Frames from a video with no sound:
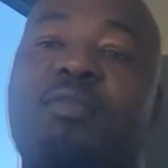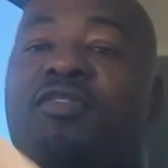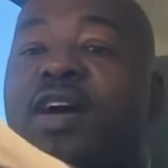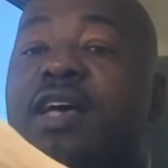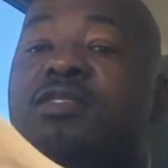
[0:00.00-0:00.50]

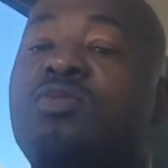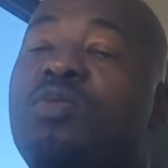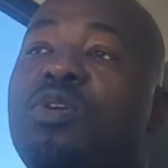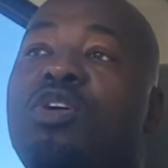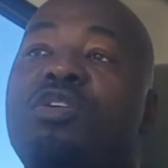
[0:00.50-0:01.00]
of us
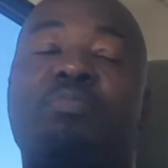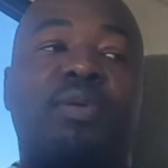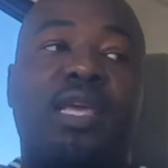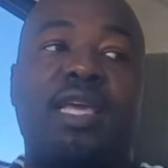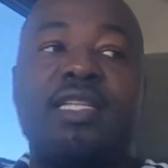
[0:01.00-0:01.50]
who could
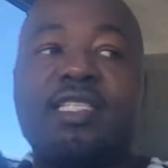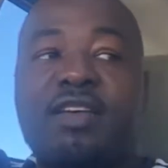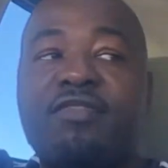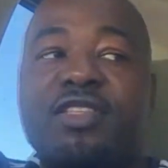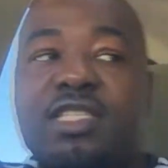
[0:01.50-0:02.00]
be in
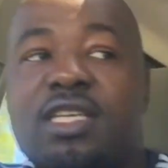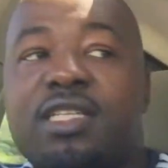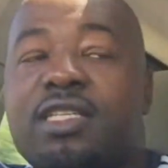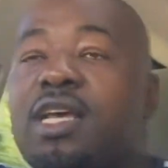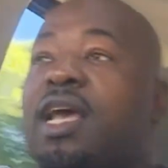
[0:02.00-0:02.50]

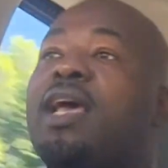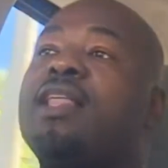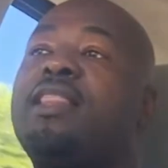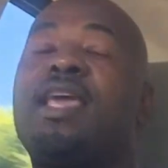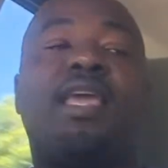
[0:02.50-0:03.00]
deficit,
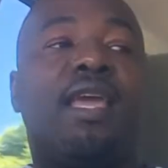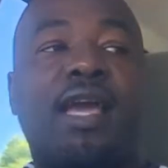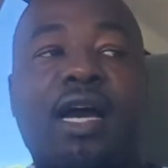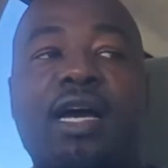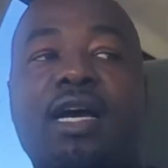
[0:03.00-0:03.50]

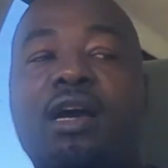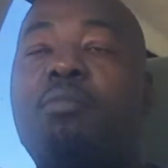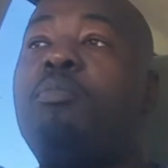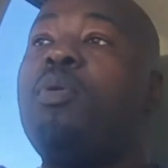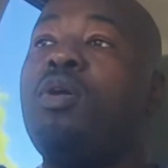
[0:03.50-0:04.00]
they
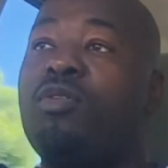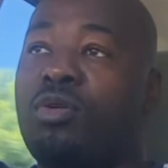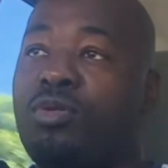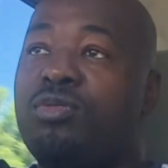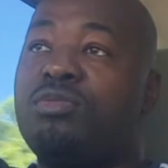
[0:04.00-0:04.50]

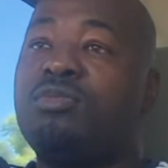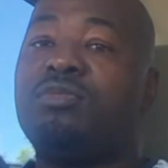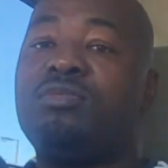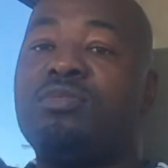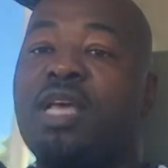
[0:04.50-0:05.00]
borrow
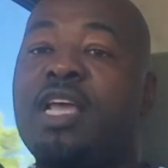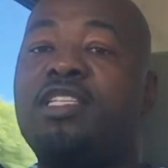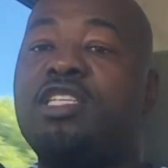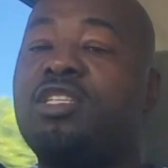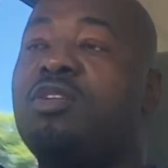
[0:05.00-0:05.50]

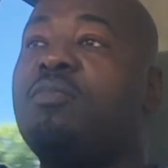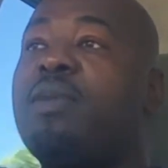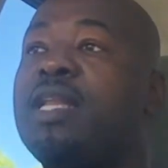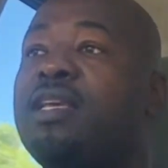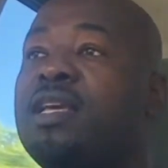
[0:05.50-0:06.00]
additional
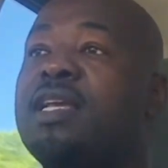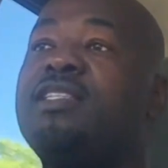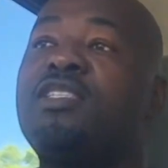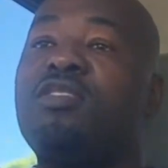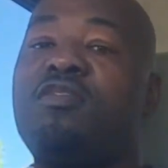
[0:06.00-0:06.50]
money,
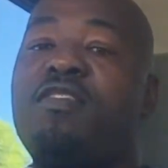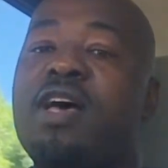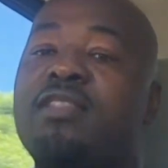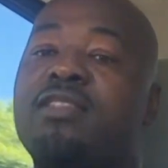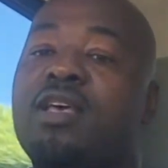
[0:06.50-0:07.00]
additional
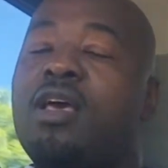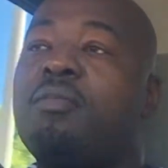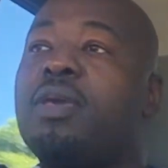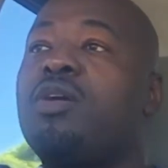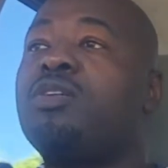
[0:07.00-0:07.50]
funds,
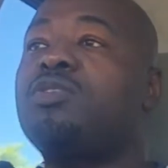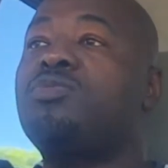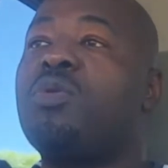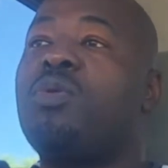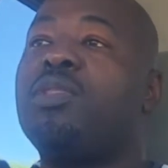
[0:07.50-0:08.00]

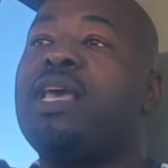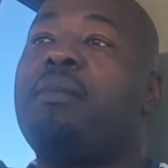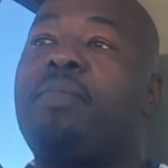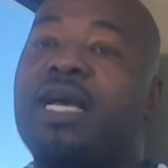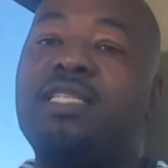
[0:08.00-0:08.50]
because
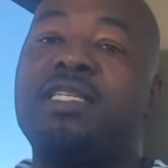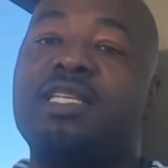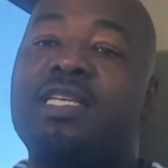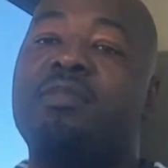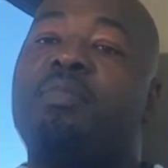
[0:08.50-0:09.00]
their budget
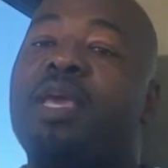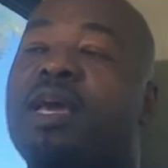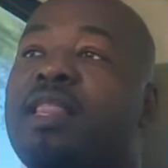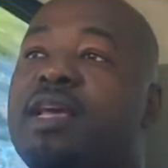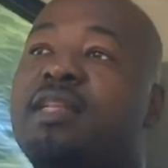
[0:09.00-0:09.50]
is
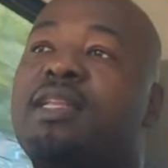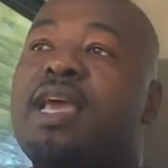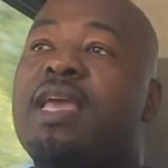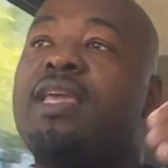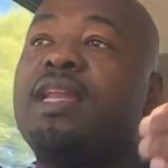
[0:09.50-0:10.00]
bigger than
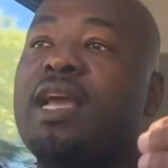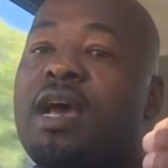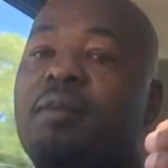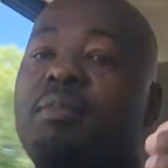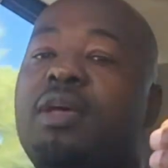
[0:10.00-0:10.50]
their
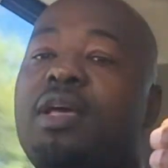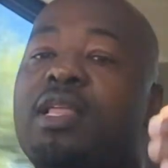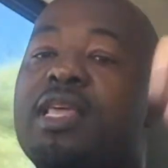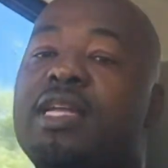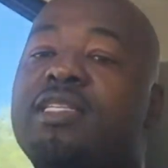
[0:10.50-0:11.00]
income.
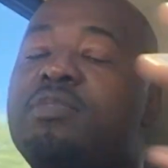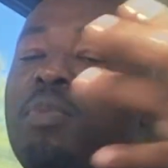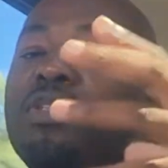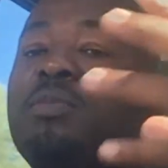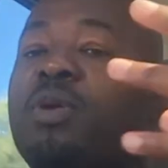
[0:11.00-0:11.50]
Their
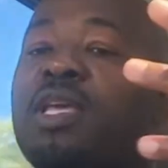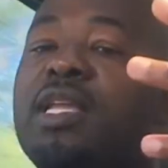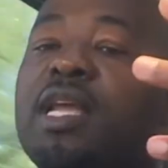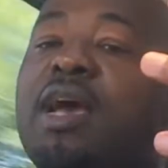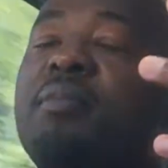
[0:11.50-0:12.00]
disposable
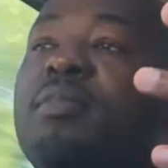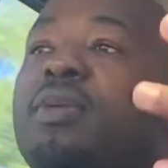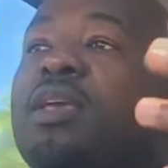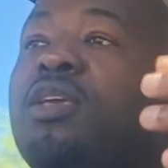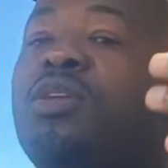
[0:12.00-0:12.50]

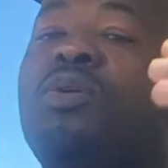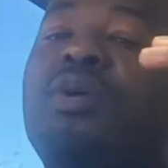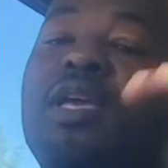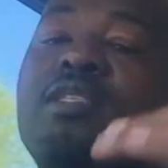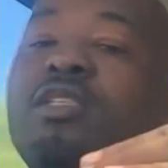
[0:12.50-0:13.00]
income,
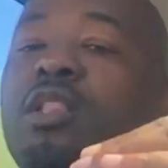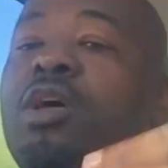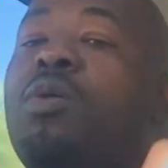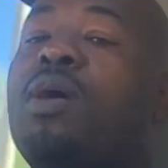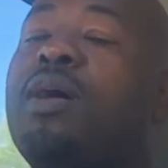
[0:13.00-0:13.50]
it's
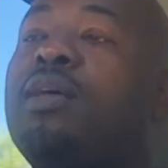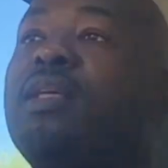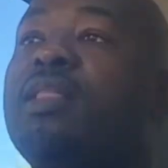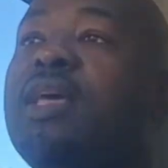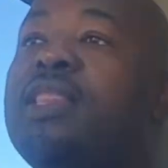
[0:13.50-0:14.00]
lower
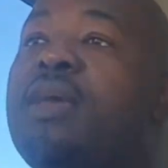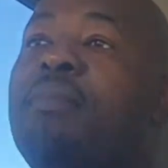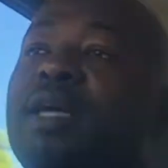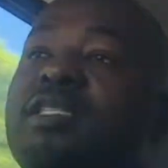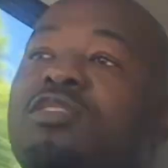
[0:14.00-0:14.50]
than their
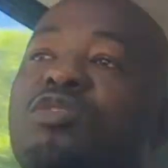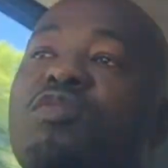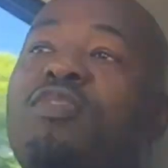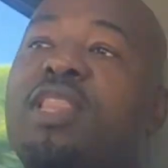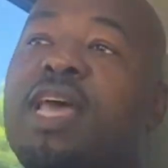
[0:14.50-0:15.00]
budget. So
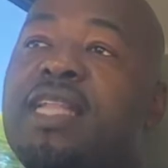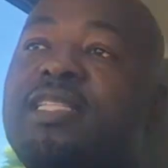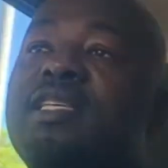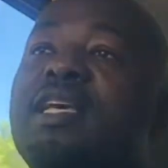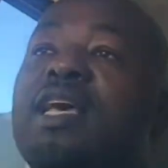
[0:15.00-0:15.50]
for
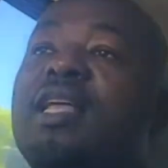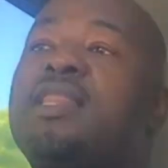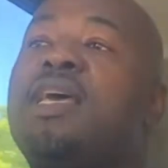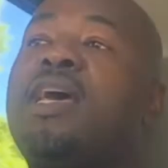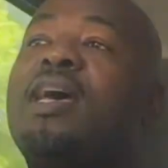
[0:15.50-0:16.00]
that,
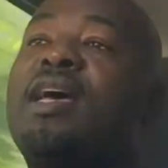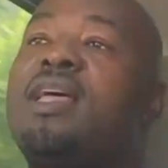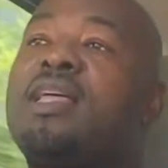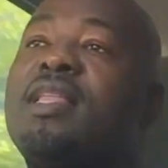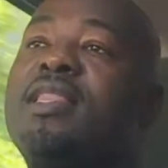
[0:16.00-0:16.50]

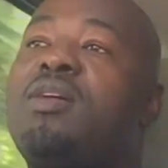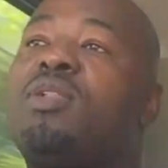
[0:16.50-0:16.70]
they will